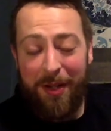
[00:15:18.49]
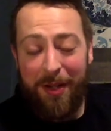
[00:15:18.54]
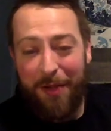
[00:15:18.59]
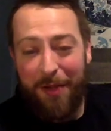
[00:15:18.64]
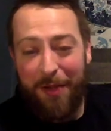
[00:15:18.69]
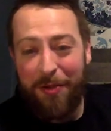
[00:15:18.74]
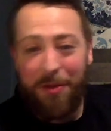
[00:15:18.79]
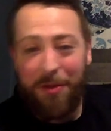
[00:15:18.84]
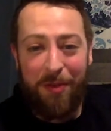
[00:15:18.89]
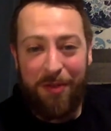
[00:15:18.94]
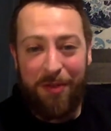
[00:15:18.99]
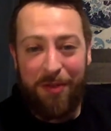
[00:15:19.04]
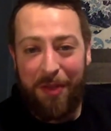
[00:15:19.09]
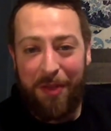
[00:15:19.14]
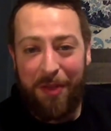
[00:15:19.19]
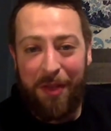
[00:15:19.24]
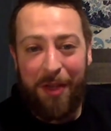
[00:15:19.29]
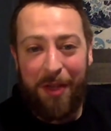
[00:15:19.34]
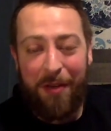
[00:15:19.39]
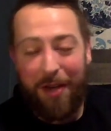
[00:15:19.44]
and I was going to
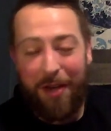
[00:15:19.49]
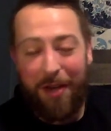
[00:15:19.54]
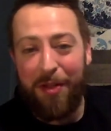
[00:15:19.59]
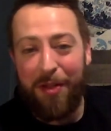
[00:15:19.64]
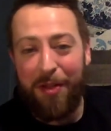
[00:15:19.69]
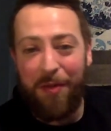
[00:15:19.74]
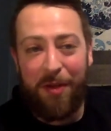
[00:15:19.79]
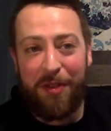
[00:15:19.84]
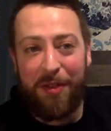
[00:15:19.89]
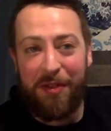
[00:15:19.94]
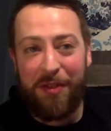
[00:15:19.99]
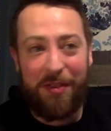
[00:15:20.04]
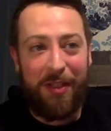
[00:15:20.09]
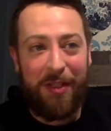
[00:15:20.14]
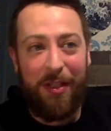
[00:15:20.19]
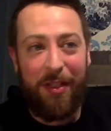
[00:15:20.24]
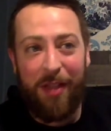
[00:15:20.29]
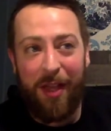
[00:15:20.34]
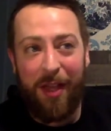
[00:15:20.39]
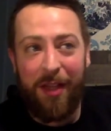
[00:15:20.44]
the theater and I really wanted to
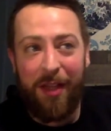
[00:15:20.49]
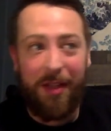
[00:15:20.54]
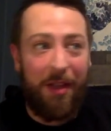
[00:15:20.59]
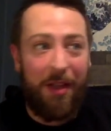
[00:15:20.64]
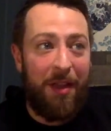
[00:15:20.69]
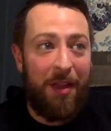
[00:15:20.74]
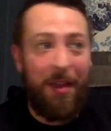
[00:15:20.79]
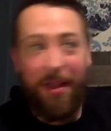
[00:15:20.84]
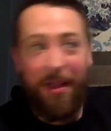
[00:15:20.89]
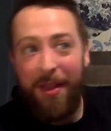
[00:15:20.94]
see, like,